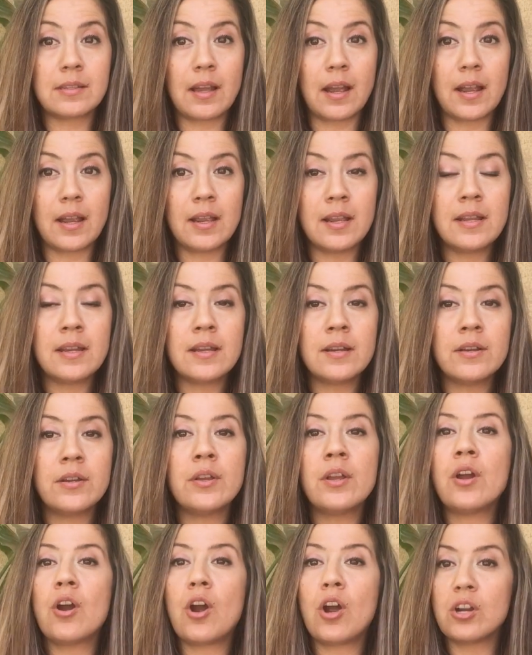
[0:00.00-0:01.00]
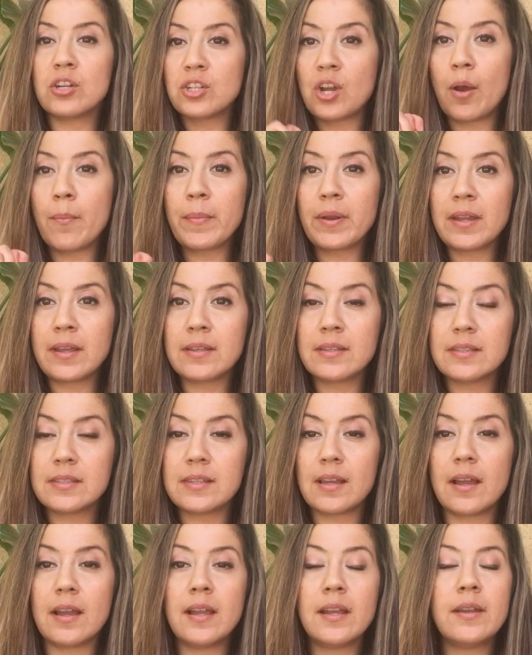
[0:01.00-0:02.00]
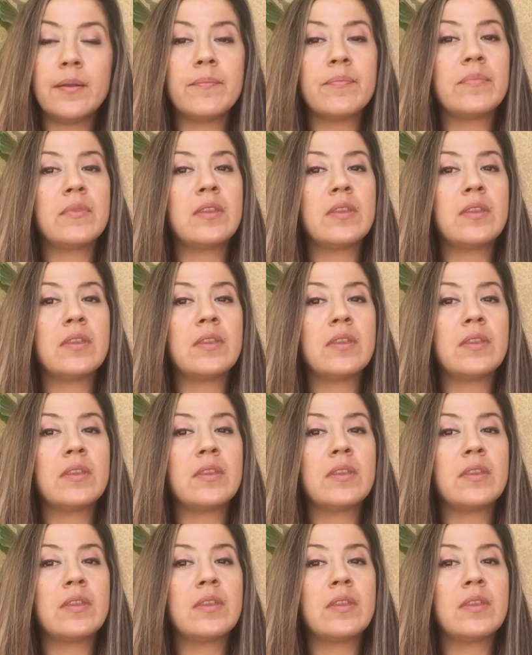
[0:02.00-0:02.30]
side, our dominant side,